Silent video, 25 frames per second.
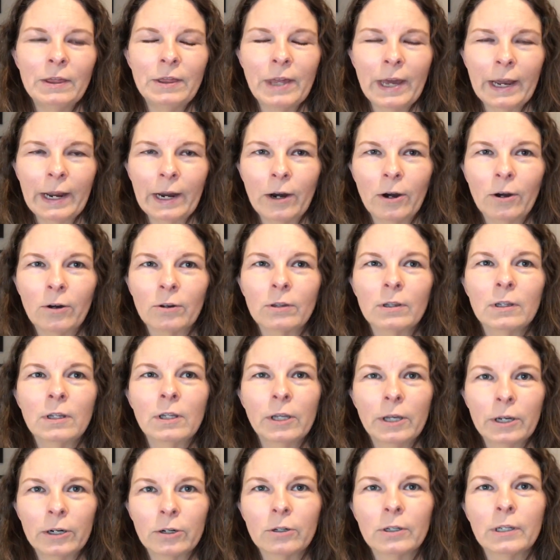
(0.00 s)
there
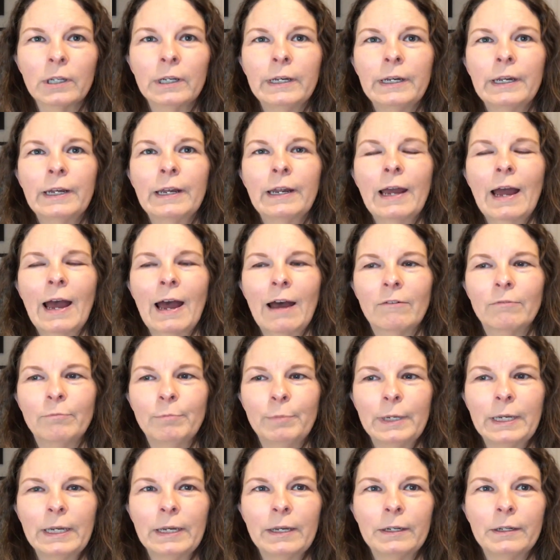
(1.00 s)
literally have
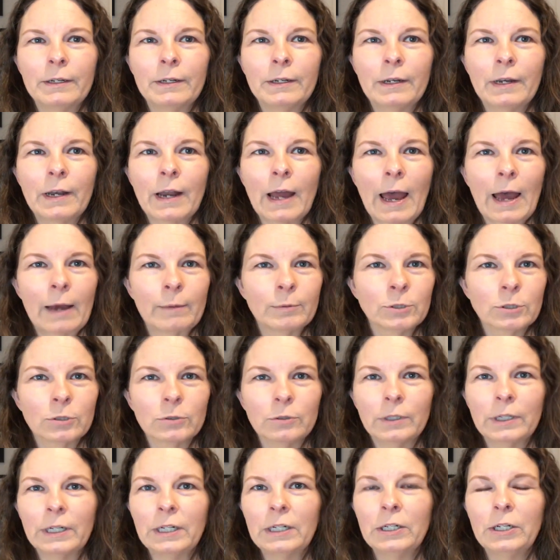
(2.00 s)
been
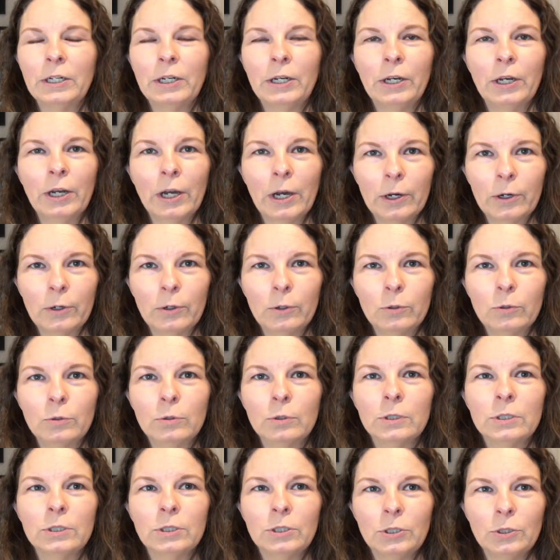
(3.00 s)
absolutely no
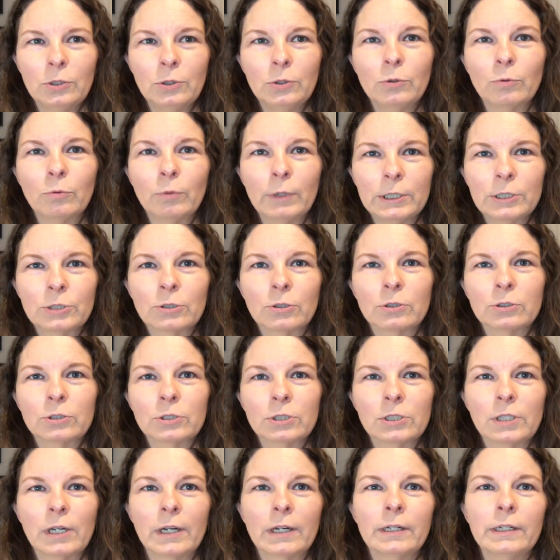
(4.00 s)
new research
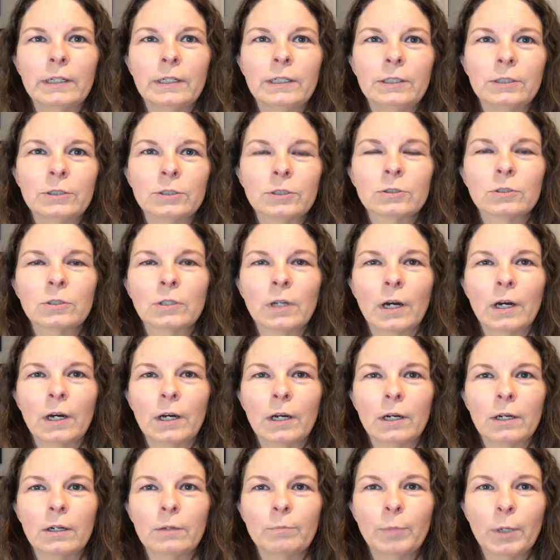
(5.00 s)
studies
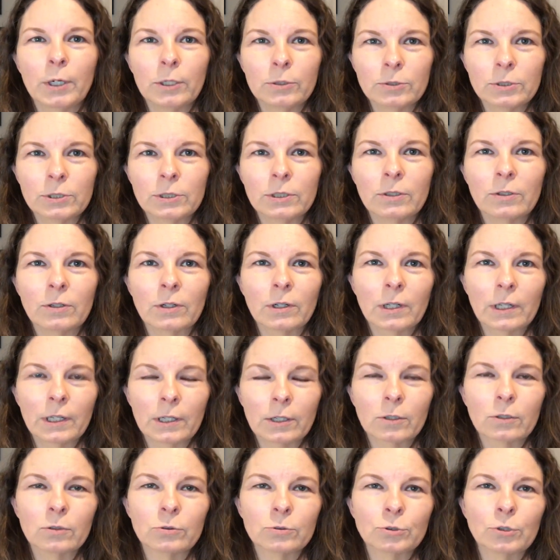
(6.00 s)
uh, posted on
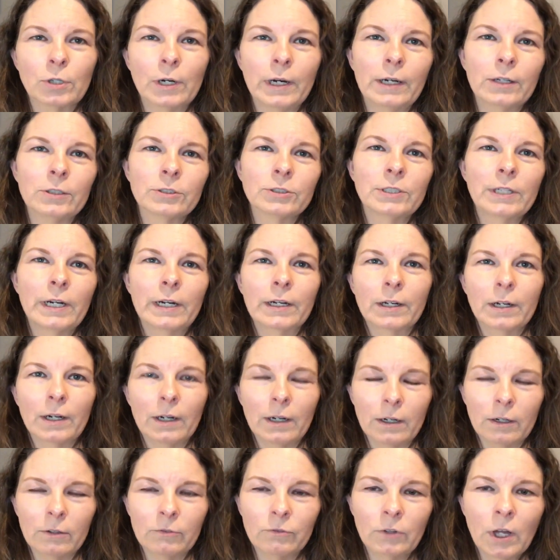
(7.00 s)

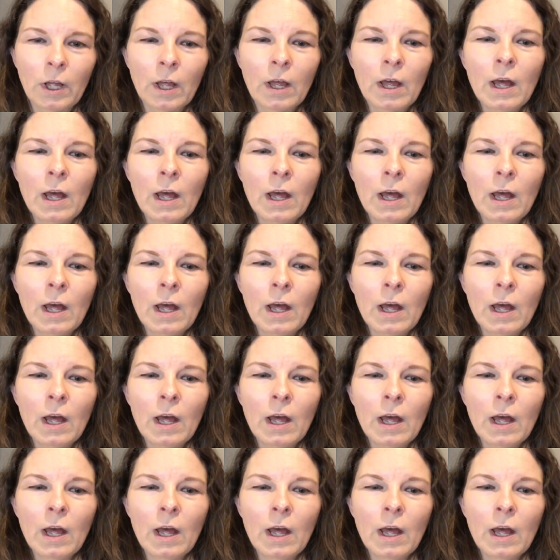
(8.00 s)
clinicaltrials.gov